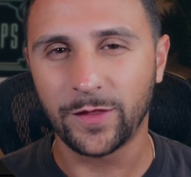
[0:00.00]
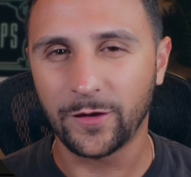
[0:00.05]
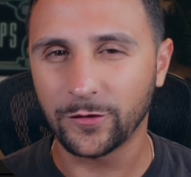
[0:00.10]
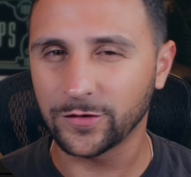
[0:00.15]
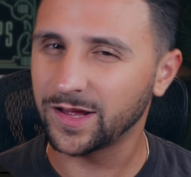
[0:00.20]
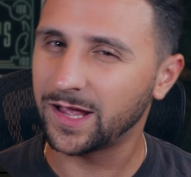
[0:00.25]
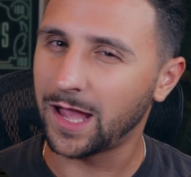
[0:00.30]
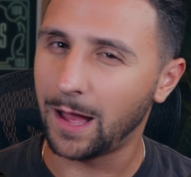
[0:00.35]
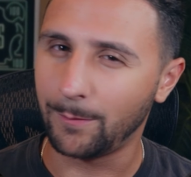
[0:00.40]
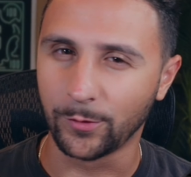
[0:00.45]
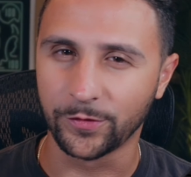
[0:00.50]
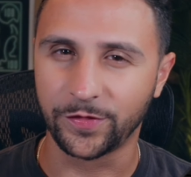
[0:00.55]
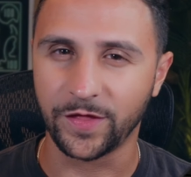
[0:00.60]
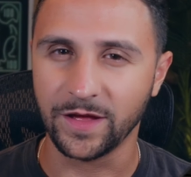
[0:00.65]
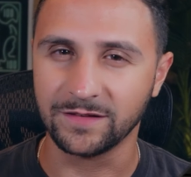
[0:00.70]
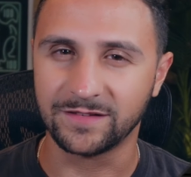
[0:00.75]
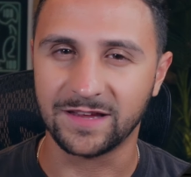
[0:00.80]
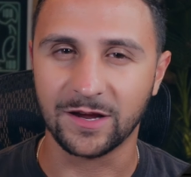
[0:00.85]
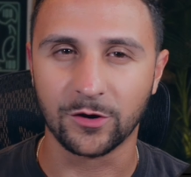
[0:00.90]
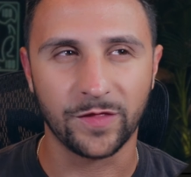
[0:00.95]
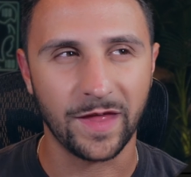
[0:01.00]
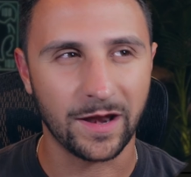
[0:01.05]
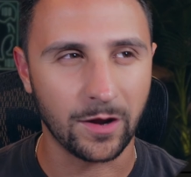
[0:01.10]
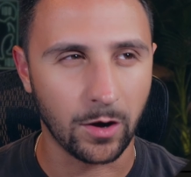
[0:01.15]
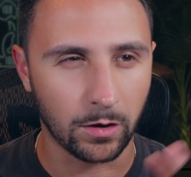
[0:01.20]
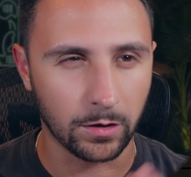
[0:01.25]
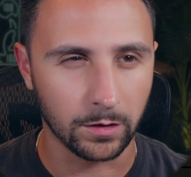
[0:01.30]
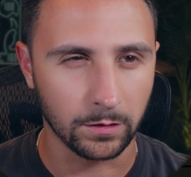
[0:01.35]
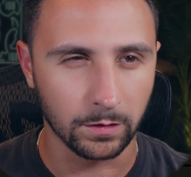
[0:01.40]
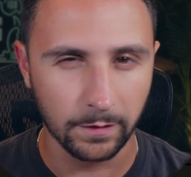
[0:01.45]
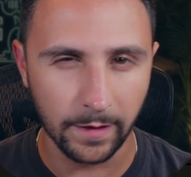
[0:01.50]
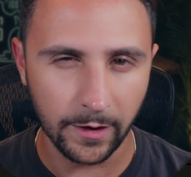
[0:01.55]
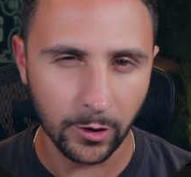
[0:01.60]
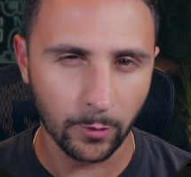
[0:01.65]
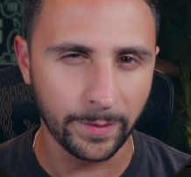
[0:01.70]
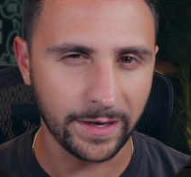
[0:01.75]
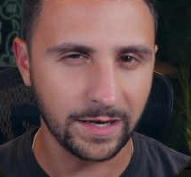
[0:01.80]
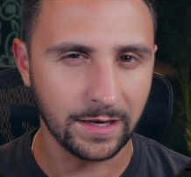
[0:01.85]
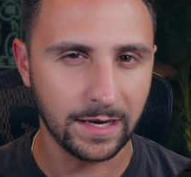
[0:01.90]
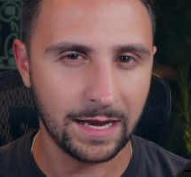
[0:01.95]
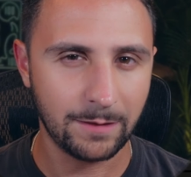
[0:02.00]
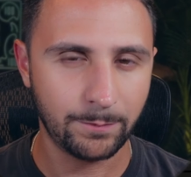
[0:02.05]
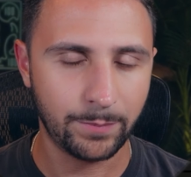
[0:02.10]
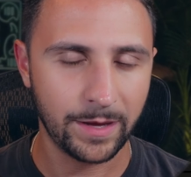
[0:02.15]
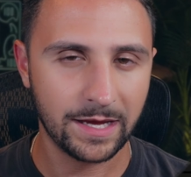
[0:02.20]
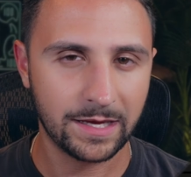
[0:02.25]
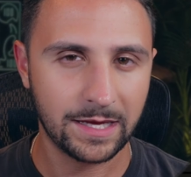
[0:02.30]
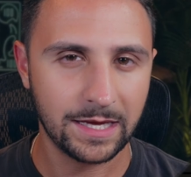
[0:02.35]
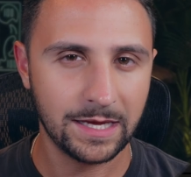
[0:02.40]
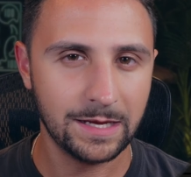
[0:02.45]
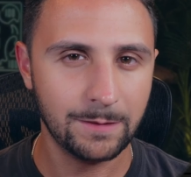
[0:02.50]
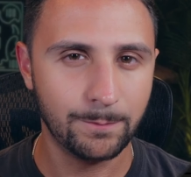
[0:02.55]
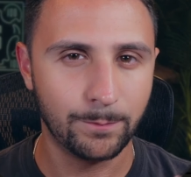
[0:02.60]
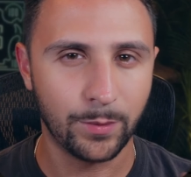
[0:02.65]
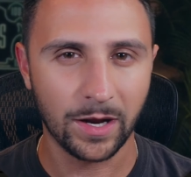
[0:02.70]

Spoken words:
there's a couple things here that are a little bit nitpicky,